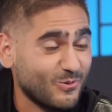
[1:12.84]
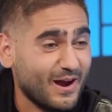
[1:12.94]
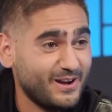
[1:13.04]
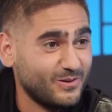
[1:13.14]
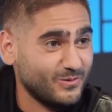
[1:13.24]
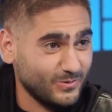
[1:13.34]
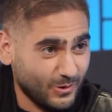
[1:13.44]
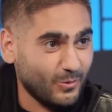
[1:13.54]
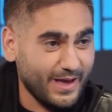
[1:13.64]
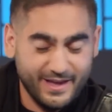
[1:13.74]
to ride
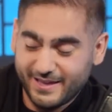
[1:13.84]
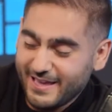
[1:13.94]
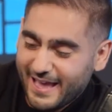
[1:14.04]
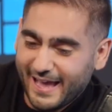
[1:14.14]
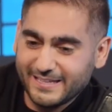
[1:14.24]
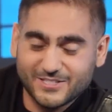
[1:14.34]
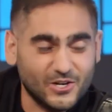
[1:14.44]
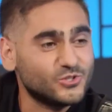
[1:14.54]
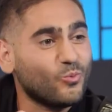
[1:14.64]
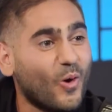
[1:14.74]
away, and
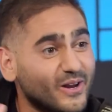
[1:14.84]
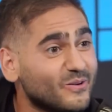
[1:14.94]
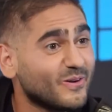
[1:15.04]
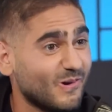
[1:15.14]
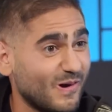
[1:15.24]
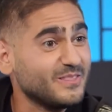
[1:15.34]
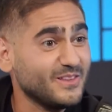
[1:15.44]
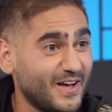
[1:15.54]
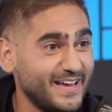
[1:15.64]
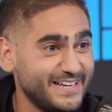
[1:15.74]
starts wandering around the
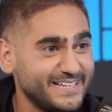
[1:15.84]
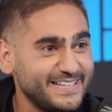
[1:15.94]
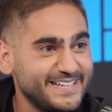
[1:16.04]
lot.